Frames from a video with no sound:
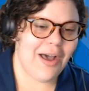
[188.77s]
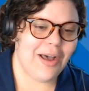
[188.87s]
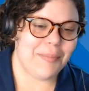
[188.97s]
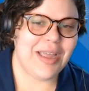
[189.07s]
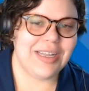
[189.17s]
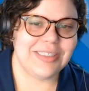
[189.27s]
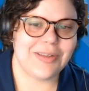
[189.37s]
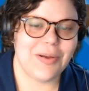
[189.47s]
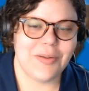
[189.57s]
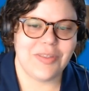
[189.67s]
And
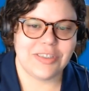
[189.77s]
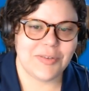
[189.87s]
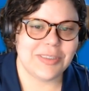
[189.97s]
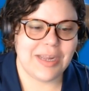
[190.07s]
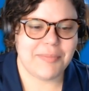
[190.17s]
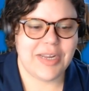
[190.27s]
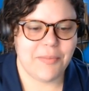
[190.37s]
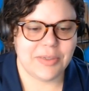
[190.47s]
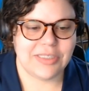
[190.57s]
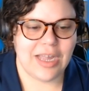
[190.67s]
so this first
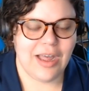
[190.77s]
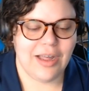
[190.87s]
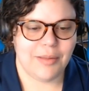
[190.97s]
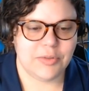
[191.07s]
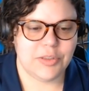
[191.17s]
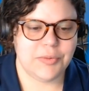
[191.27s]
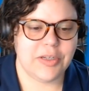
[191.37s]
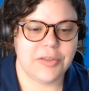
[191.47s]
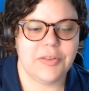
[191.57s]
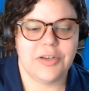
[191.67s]
update was to
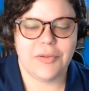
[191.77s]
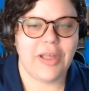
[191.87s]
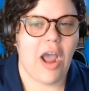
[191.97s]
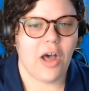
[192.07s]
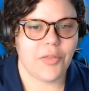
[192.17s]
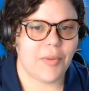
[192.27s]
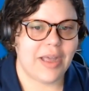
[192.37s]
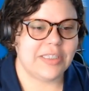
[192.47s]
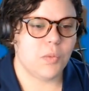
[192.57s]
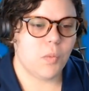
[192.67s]
include the newly
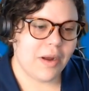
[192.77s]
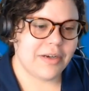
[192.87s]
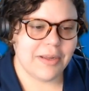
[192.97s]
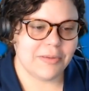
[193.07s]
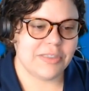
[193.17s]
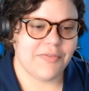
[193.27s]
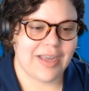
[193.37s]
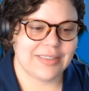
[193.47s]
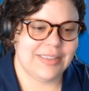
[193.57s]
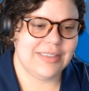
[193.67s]
authorized one dose
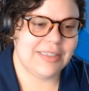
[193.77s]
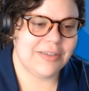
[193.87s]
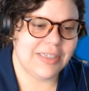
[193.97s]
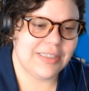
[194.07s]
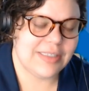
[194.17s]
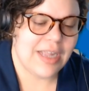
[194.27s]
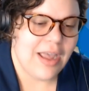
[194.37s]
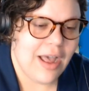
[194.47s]
vaccine series.